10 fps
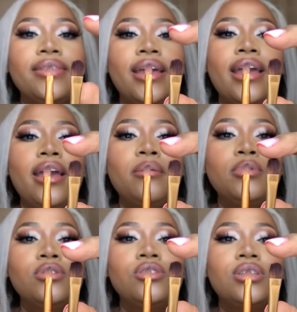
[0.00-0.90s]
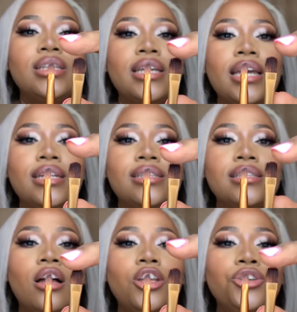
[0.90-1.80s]
they're able to get
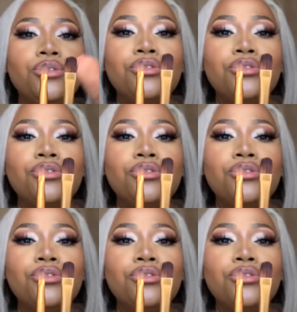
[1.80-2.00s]
you